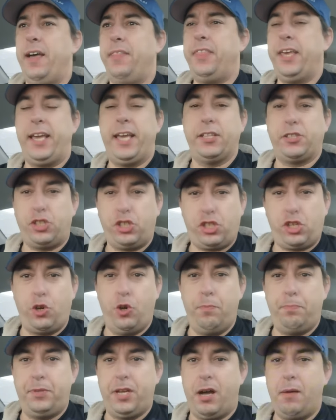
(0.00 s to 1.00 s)
They get
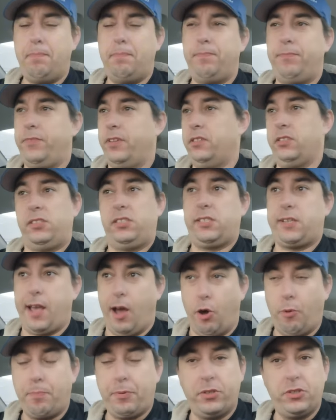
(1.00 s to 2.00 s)
scooped up
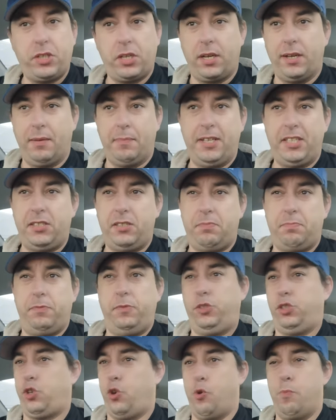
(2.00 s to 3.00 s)
scalpers are going to be
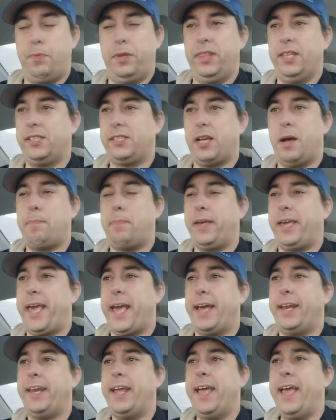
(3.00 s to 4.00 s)
scooping this up
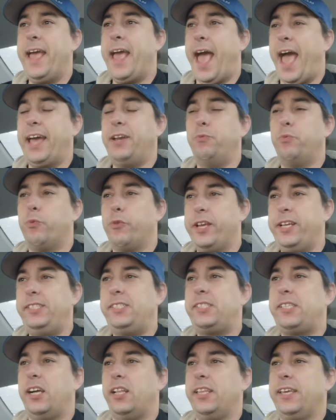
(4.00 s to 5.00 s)
again and
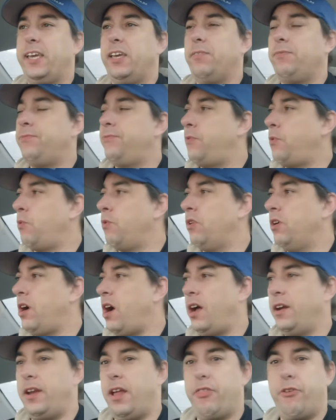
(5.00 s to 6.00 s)
reselling it for
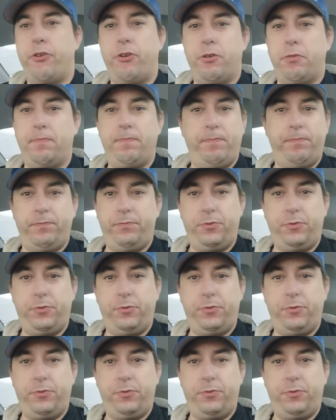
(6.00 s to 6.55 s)
another